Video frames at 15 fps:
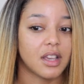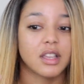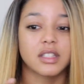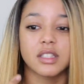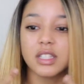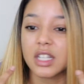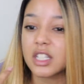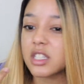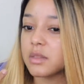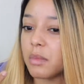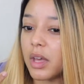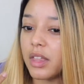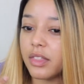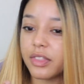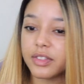a six
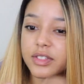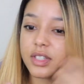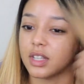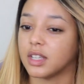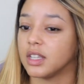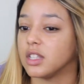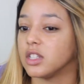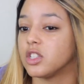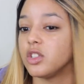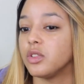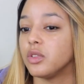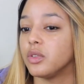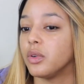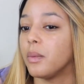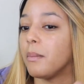months
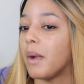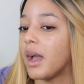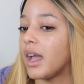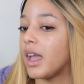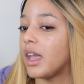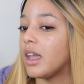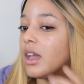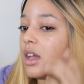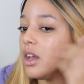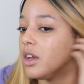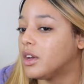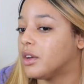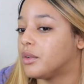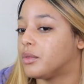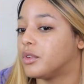into my
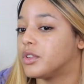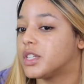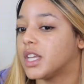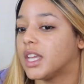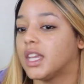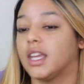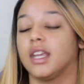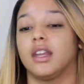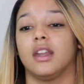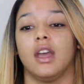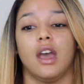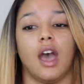routine.